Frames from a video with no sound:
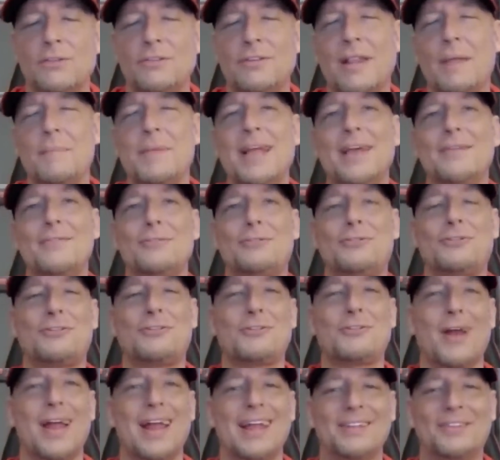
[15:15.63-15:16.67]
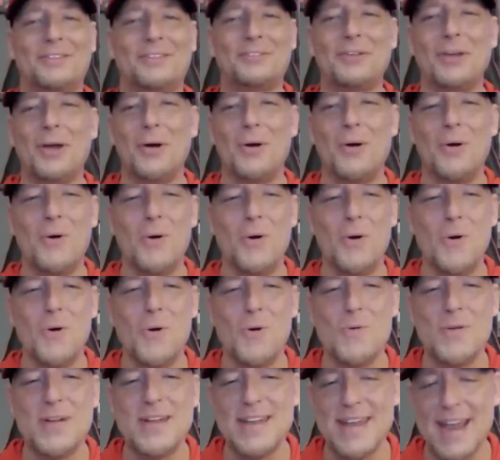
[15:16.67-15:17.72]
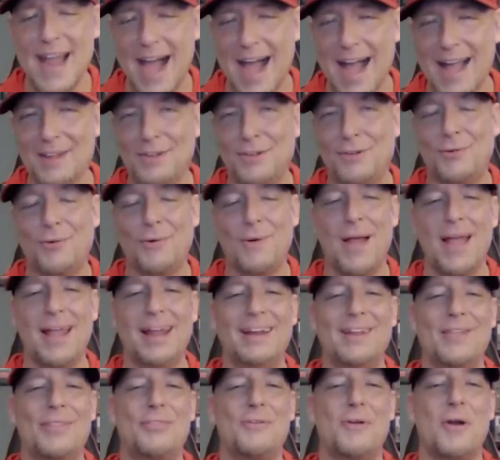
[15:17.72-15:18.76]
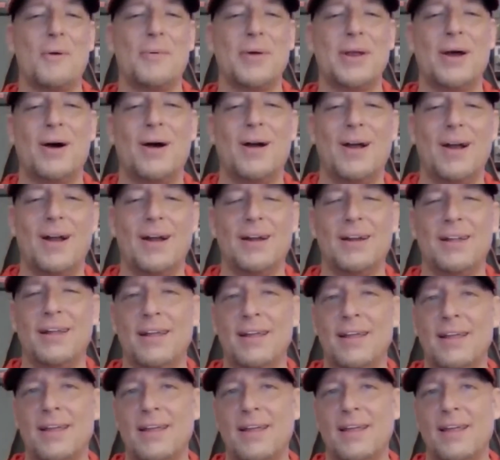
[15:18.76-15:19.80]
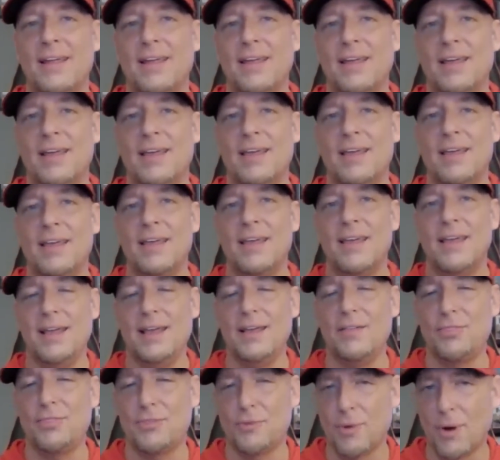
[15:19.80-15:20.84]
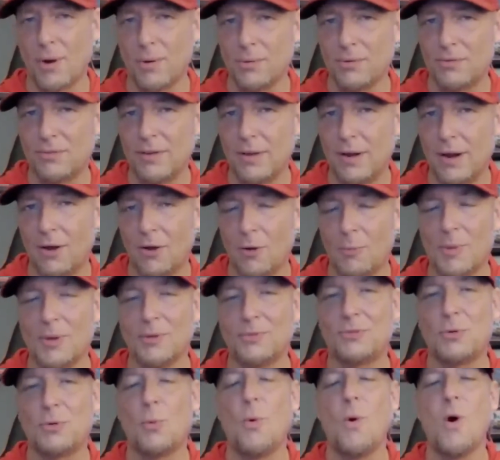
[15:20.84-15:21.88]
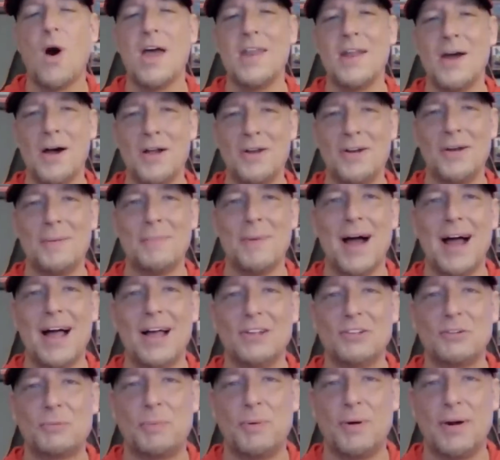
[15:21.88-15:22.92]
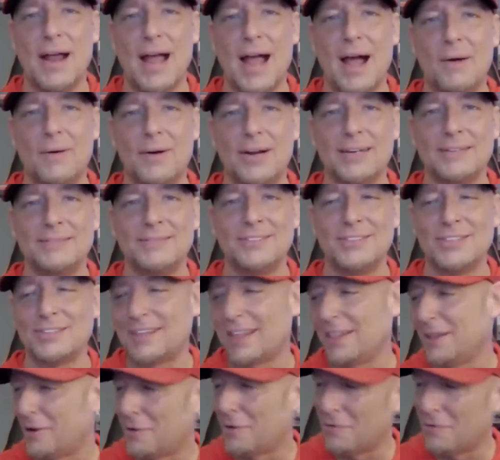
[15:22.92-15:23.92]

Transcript: So let me get this straight. So, not trying to throw it hard, he throws it almost 100 miles per hour. Just a